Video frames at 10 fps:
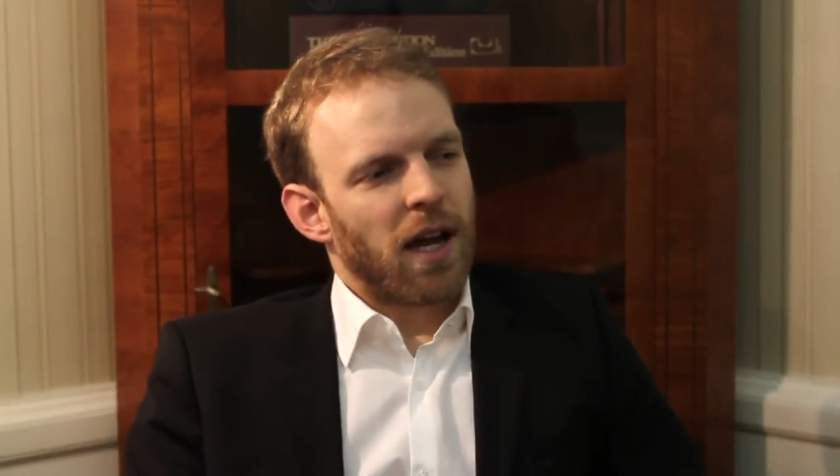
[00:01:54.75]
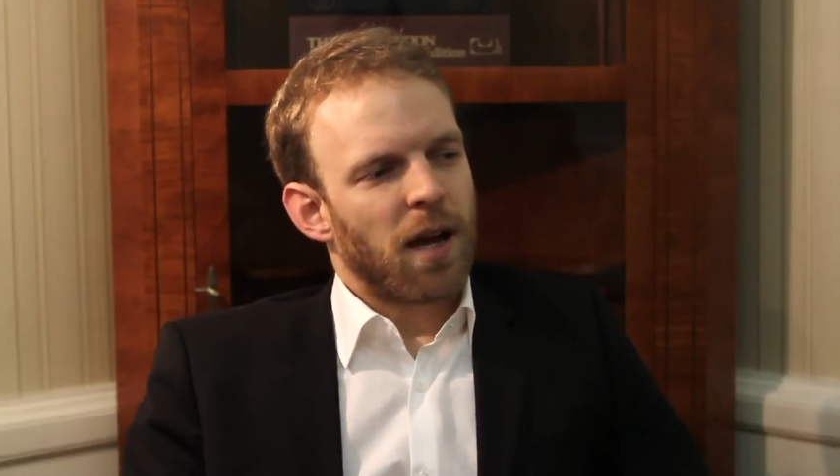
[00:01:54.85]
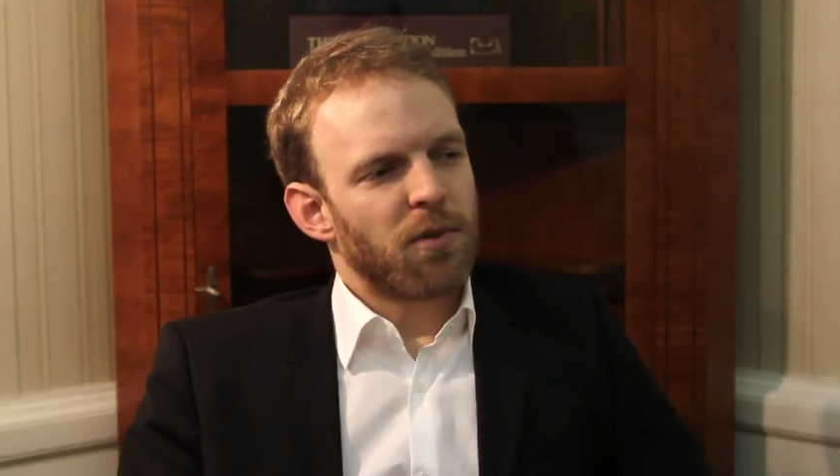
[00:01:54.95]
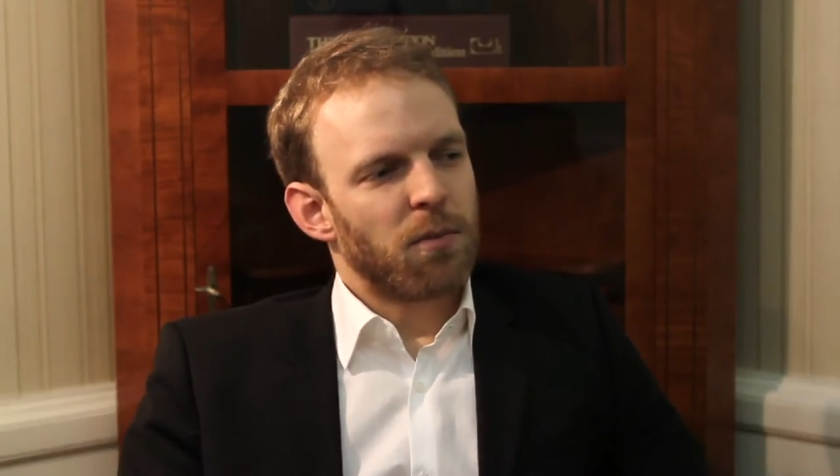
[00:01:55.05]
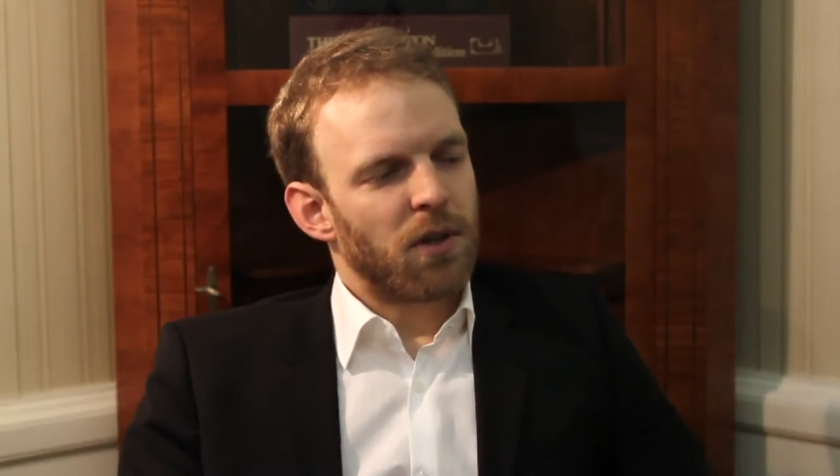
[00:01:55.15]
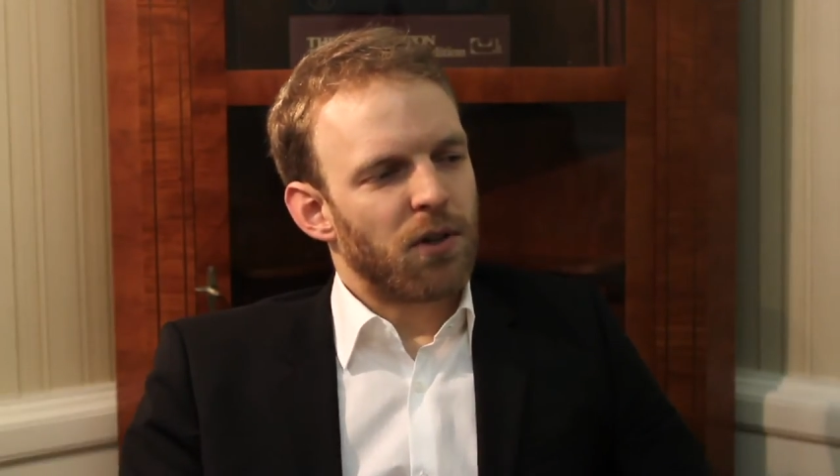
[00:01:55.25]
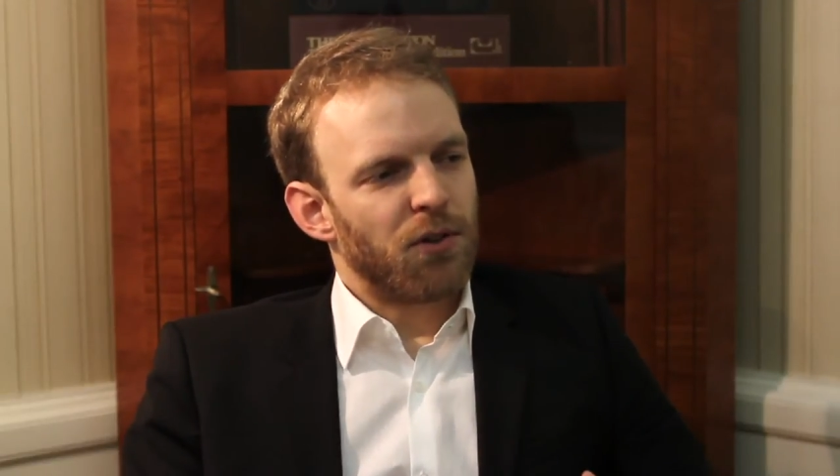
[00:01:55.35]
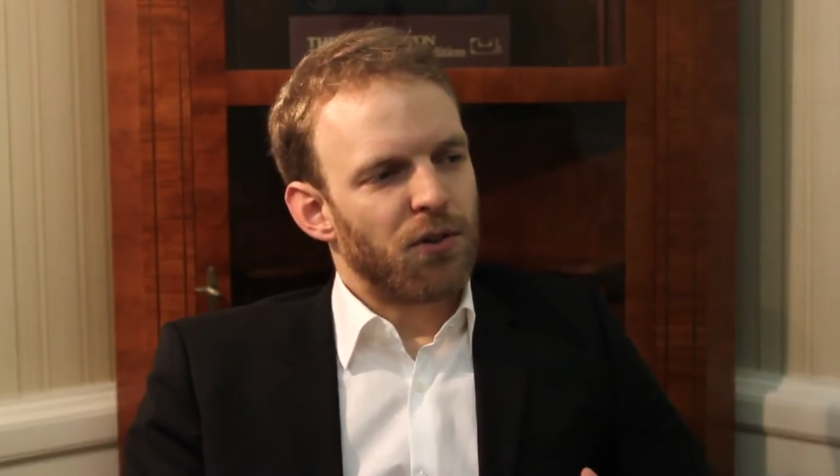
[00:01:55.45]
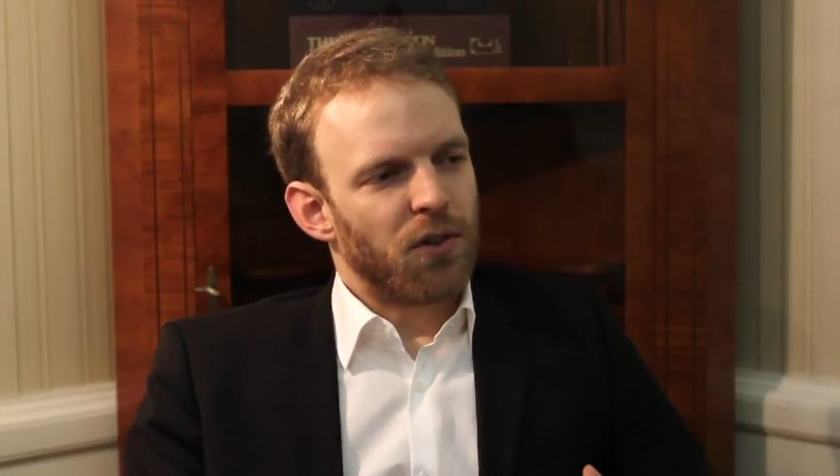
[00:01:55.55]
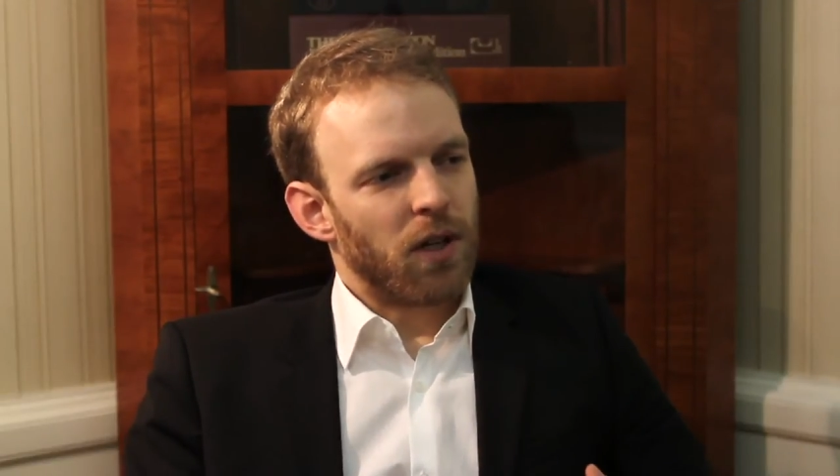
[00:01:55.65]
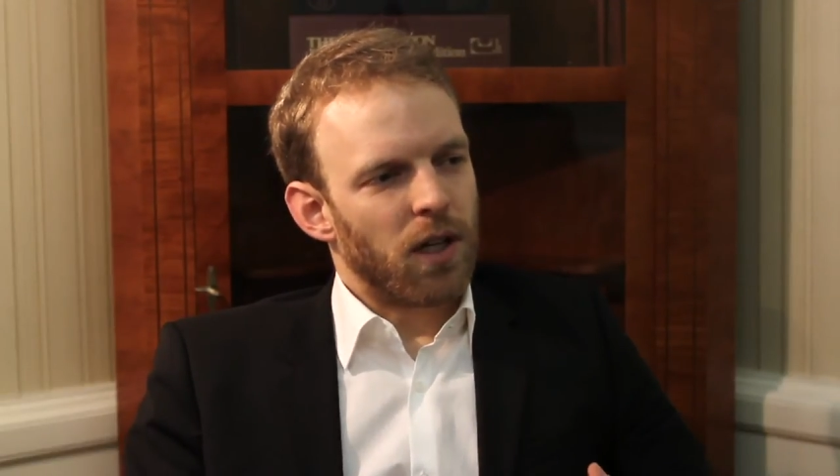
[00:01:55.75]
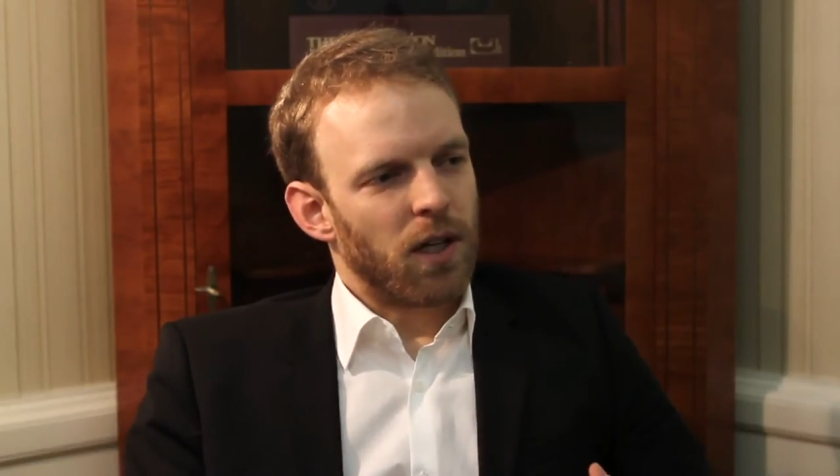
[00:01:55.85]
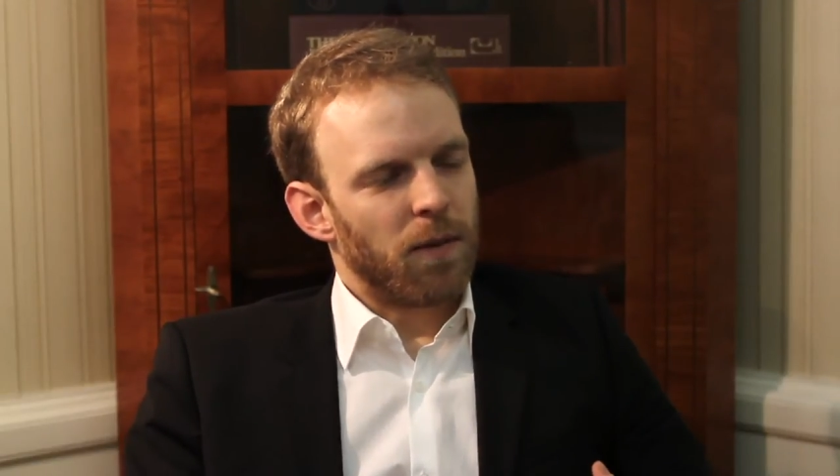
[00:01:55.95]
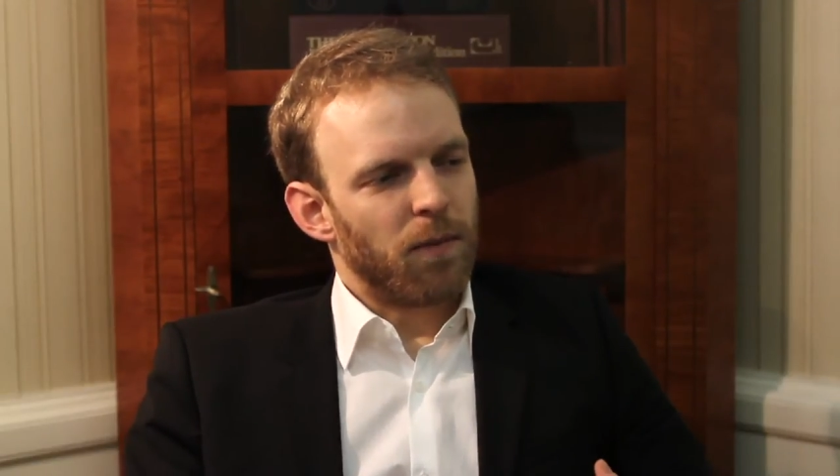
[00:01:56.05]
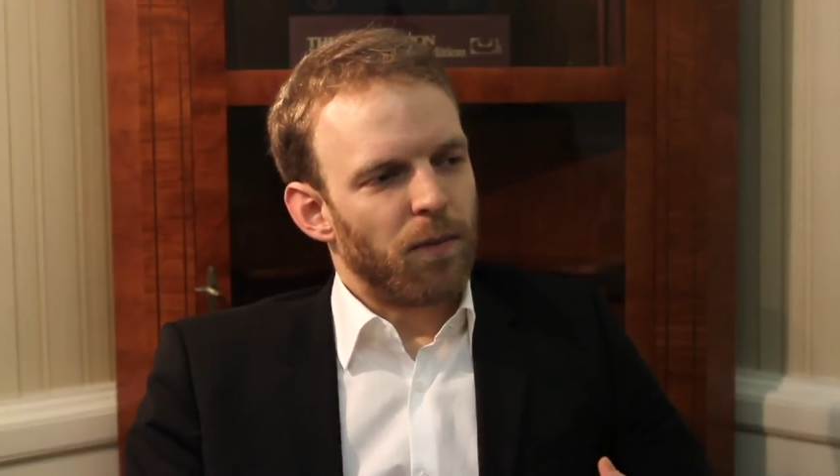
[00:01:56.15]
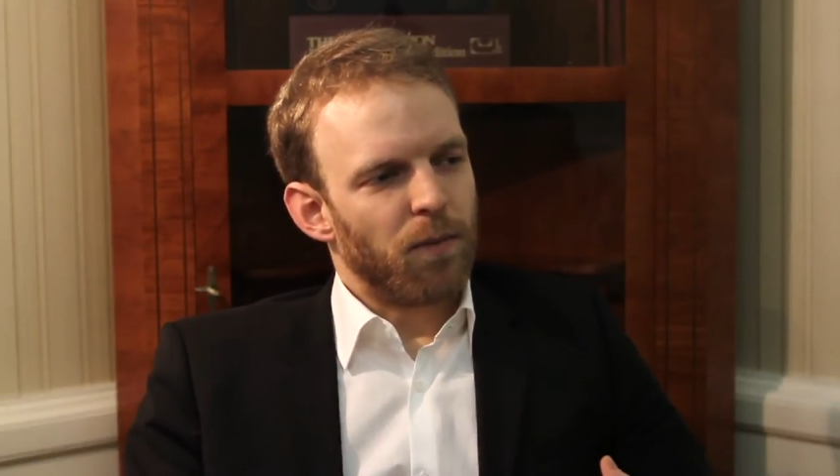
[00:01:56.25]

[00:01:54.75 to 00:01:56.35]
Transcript: happened because uh,